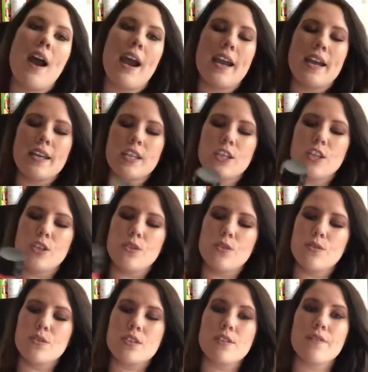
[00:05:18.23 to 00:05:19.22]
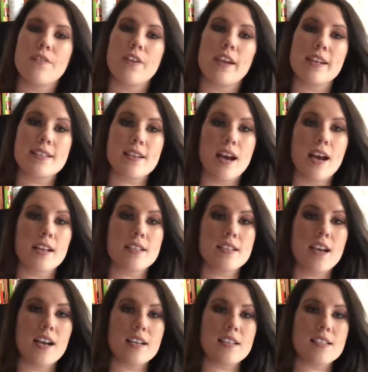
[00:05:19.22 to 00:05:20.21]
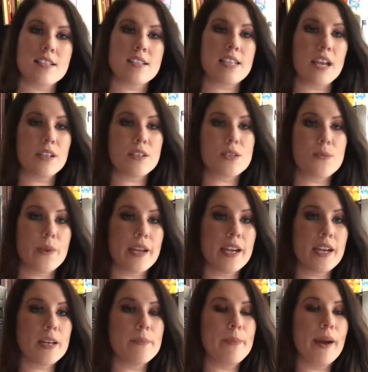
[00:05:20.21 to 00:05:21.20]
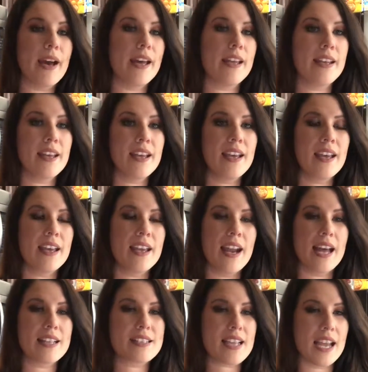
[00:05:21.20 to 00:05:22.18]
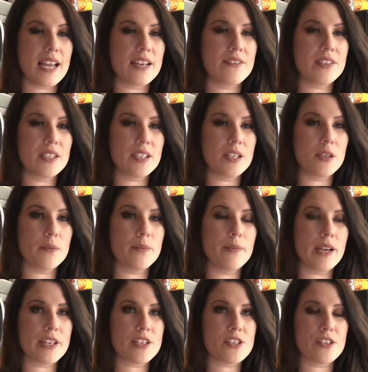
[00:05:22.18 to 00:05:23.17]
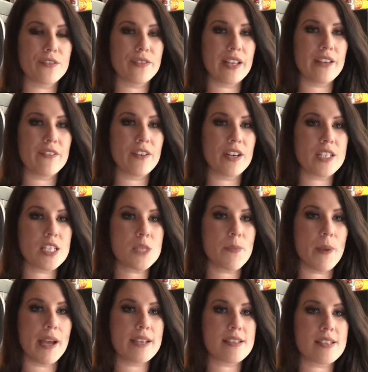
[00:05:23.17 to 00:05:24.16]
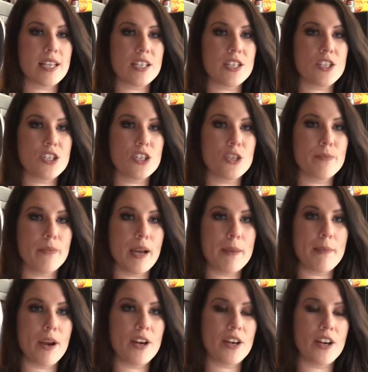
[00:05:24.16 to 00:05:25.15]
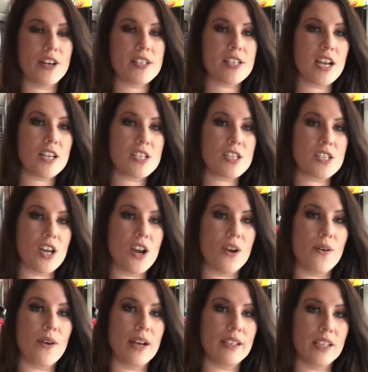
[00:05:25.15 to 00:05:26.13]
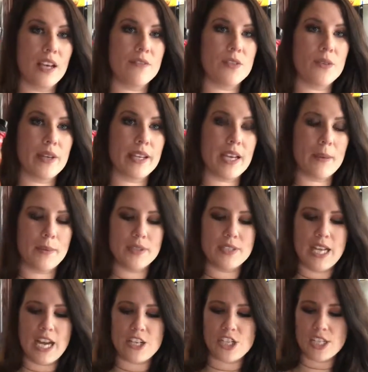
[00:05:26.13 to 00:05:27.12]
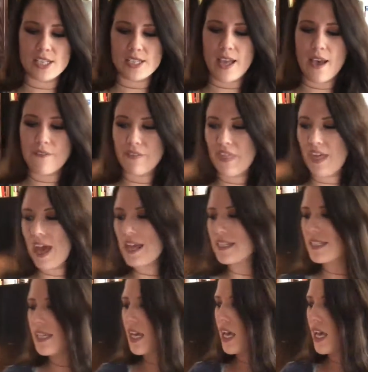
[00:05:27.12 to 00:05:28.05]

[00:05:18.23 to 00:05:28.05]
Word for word: I use Frank's hot sauce. Sounds weird, but it adds kind of a little extra flavor and spice into my marinara sauce, so I love doing a couple dashes of that.